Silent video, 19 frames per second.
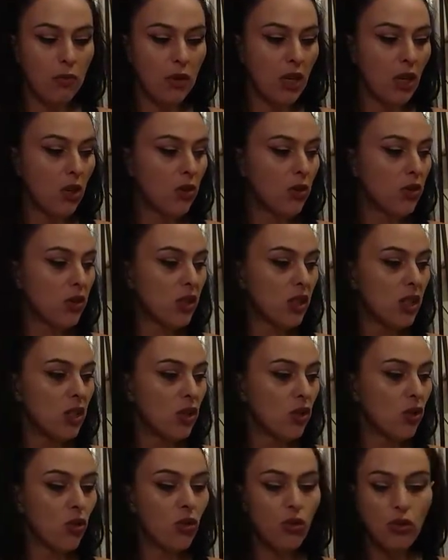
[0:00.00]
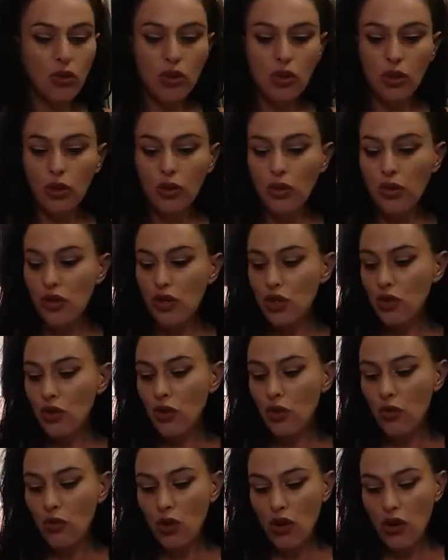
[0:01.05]
because it could lose
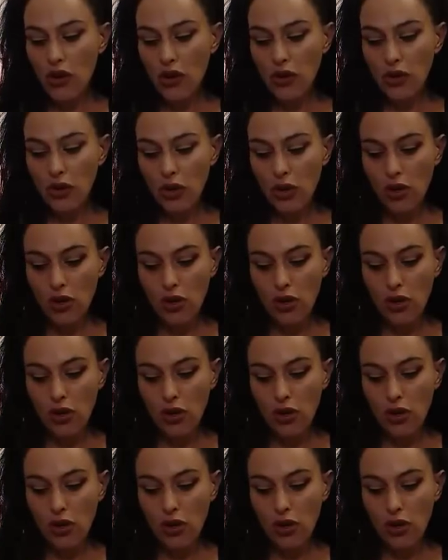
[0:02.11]
you a road